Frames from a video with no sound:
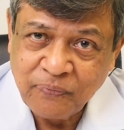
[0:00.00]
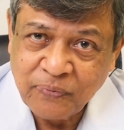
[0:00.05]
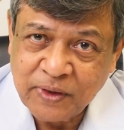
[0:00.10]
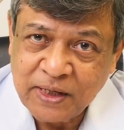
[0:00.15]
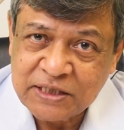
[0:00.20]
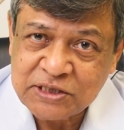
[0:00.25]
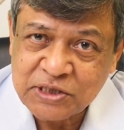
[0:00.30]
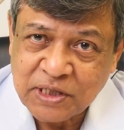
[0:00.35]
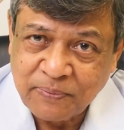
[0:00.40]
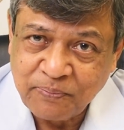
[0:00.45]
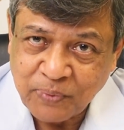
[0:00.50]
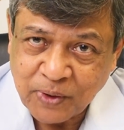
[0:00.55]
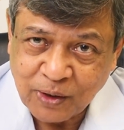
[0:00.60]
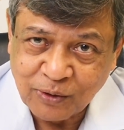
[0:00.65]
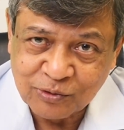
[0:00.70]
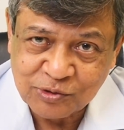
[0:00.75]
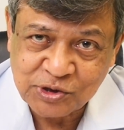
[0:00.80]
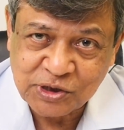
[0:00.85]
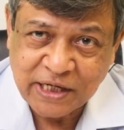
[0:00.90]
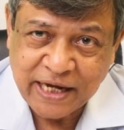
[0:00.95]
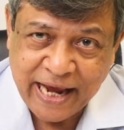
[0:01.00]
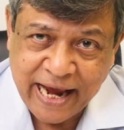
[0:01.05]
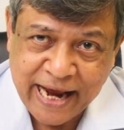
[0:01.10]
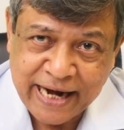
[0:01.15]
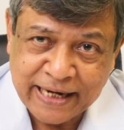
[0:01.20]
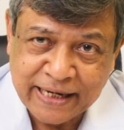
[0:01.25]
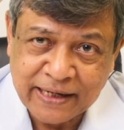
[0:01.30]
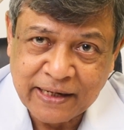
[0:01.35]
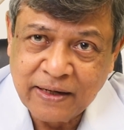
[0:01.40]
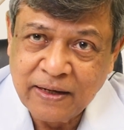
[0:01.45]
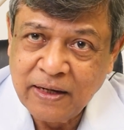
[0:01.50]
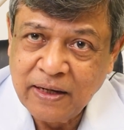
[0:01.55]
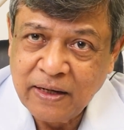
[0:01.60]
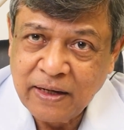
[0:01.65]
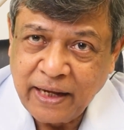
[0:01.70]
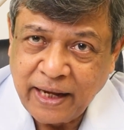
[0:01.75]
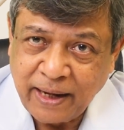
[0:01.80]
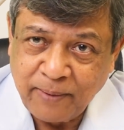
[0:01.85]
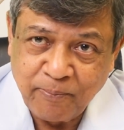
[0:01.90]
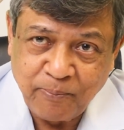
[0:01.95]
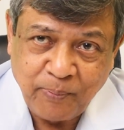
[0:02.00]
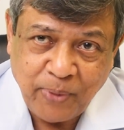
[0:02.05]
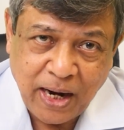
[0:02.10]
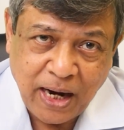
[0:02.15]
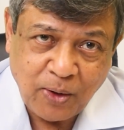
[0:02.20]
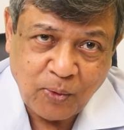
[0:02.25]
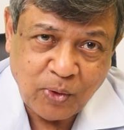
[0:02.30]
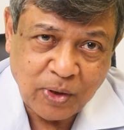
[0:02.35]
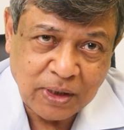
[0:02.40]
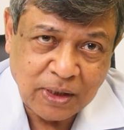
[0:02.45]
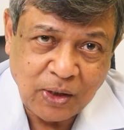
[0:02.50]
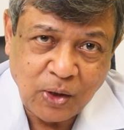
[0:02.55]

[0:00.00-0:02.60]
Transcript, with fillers: This approach can empower